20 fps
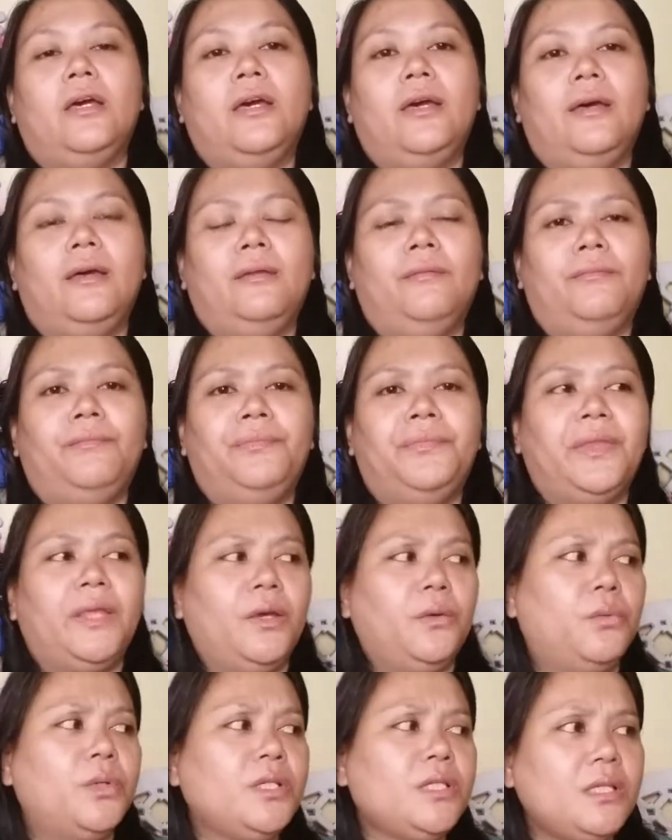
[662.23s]
And
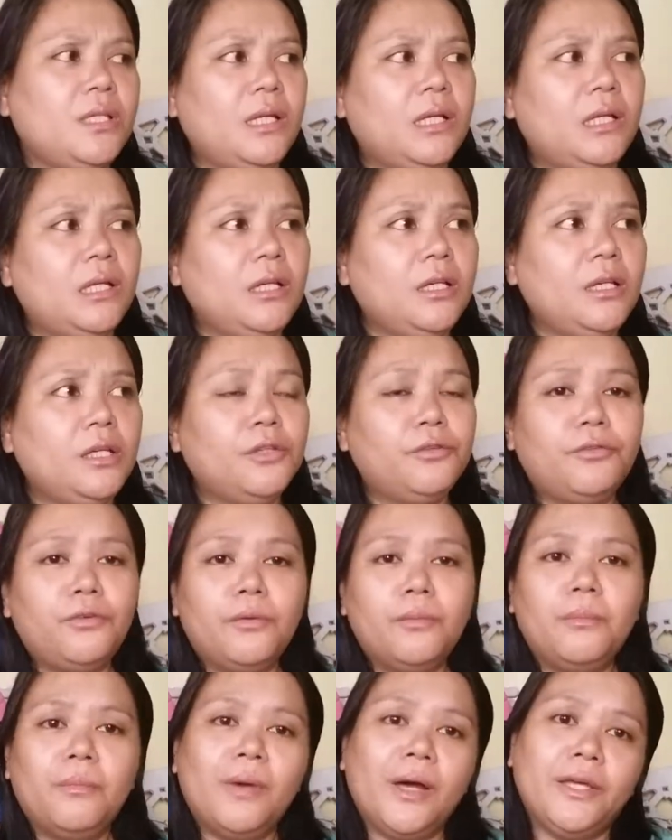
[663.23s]
I was hearing it
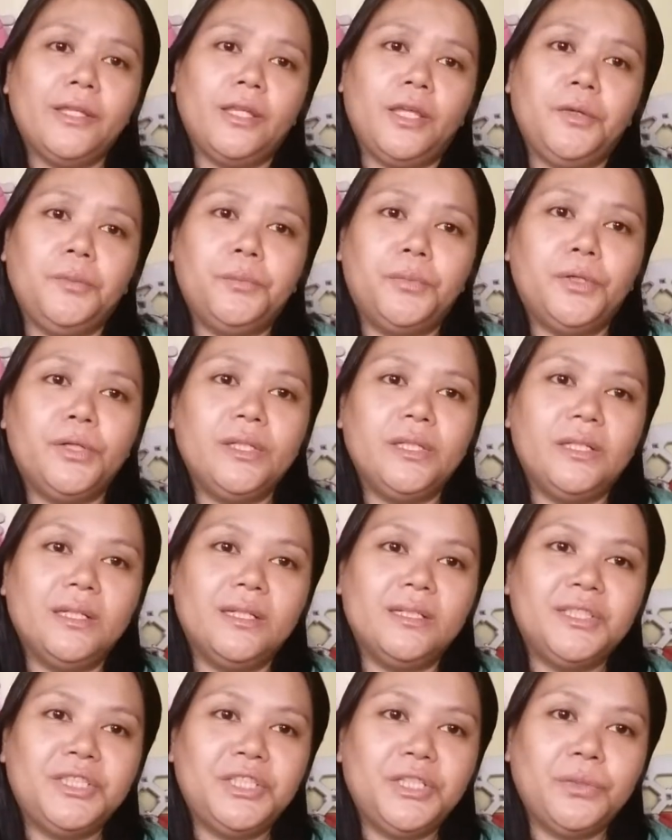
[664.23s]
from my neighbor
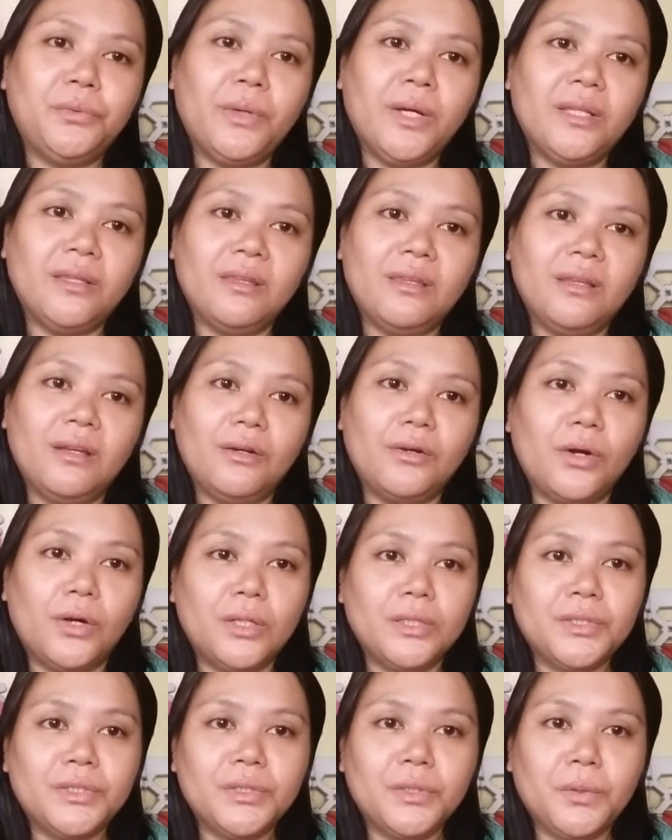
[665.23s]
that she went there
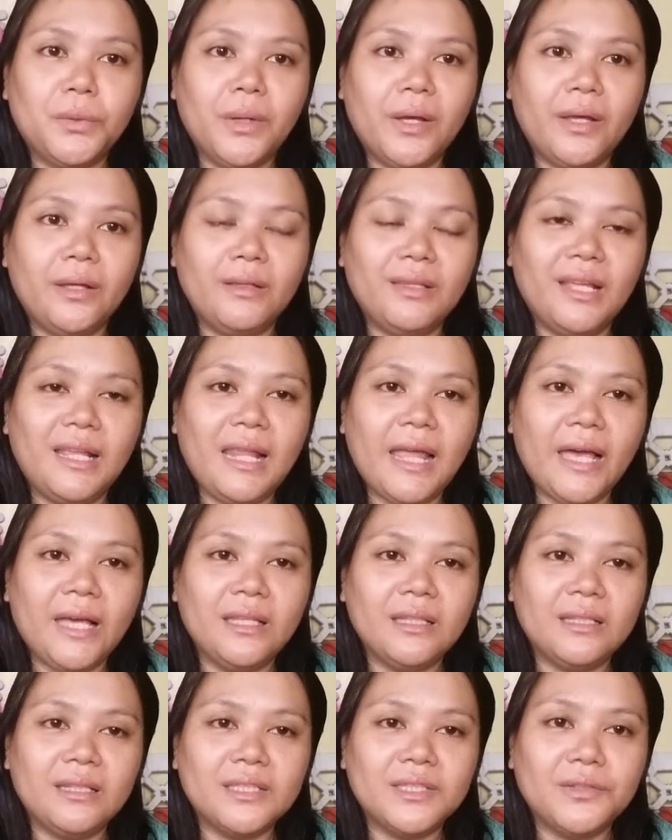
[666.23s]
also and the
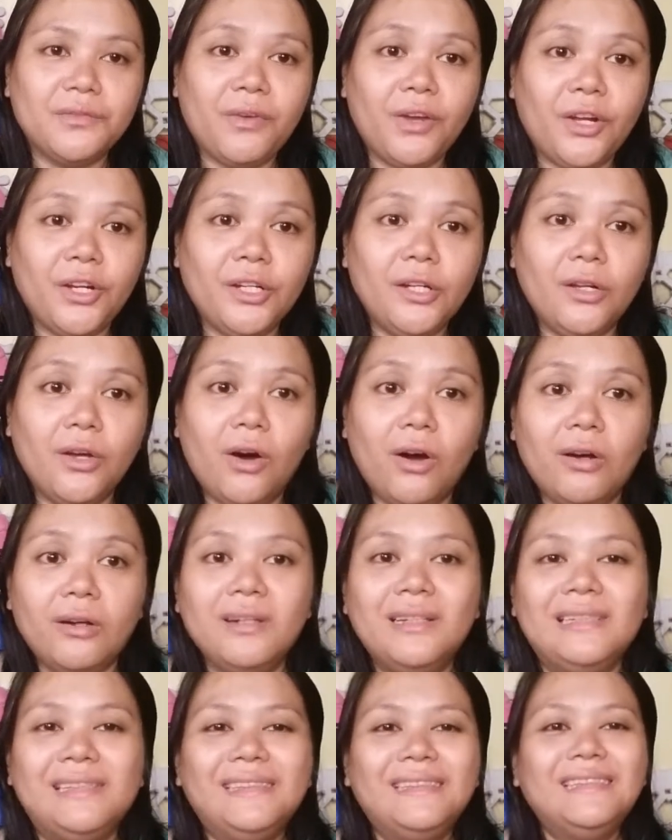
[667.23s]
line is very
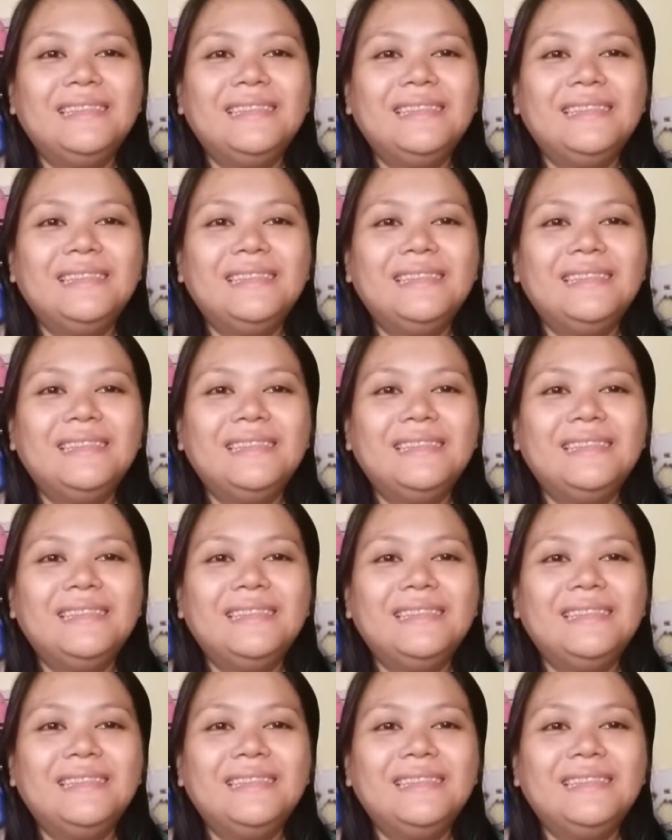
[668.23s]
long.